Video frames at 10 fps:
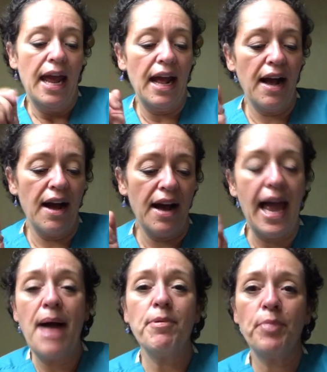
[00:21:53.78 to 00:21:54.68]

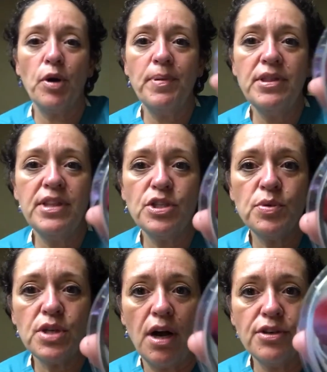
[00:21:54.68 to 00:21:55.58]
Apple bourbon, this
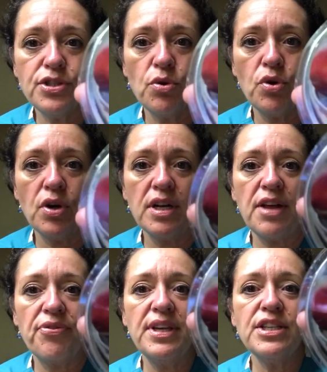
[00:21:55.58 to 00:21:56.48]
was also good.
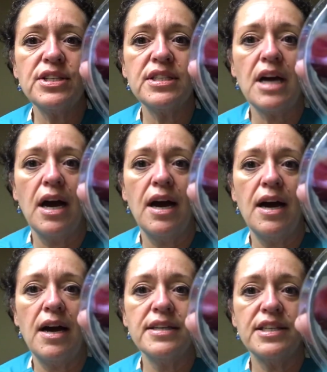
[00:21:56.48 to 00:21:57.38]
This
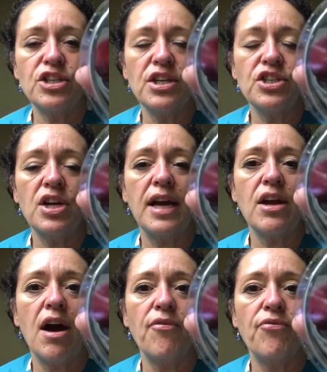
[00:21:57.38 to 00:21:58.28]
suggestion I
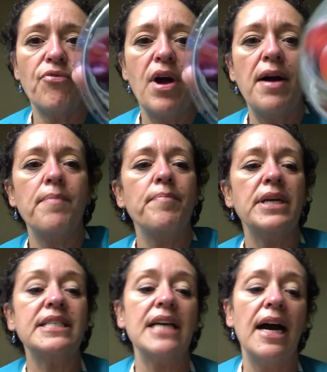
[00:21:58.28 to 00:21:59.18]
got from
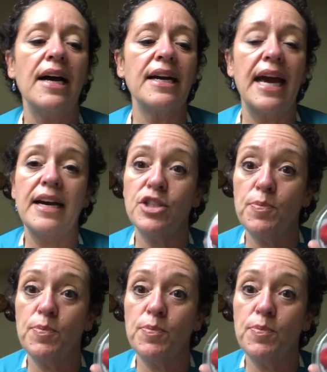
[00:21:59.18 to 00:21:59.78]
Doug at